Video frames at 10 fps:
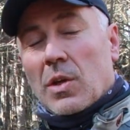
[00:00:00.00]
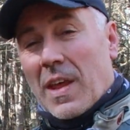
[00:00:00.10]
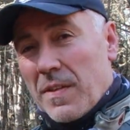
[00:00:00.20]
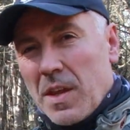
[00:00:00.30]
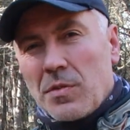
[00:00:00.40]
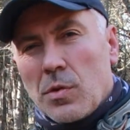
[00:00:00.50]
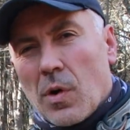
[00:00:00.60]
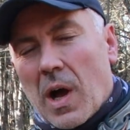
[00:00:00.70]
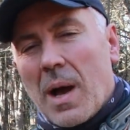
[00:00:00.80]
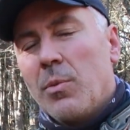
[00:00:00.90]
In this
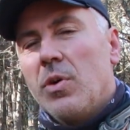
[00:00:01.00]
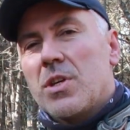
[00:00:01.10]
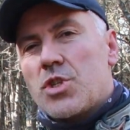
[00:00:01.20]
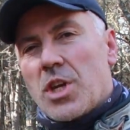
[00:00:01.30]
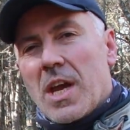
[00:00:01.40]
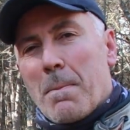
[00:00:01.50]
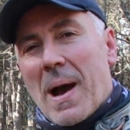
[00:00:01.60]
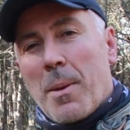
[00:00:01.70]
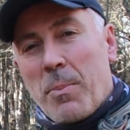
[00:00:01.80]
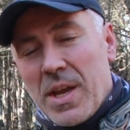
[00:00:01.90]
video, I'm gonna share
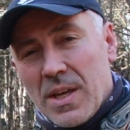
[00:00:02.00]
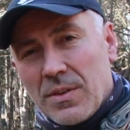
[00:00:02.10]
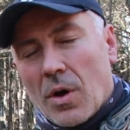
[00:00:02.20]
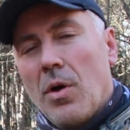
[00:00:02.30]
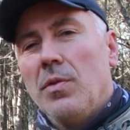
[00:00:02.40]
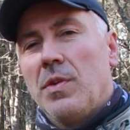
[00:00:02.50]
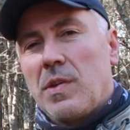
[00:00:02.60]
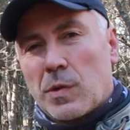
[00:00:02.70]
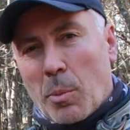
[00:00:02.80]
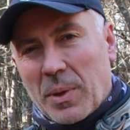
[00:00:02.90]
my opinion on
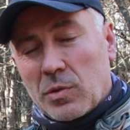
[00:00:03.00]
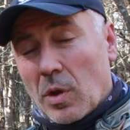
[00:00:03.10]
this topic.